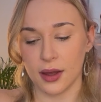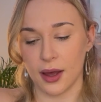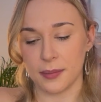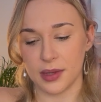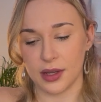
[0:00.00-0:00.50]

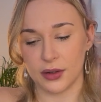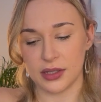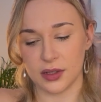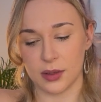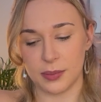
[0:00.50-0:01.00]
that there
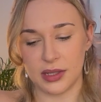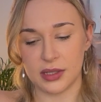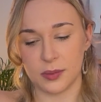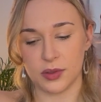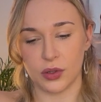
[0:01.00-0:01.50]
is going to be
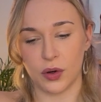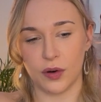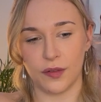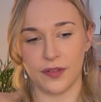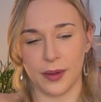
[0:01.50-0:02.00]
some sort
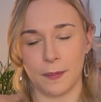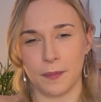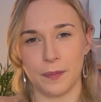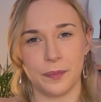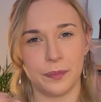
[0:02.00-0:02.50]
of,
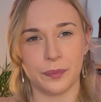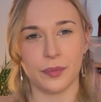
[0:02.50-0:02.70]
I'm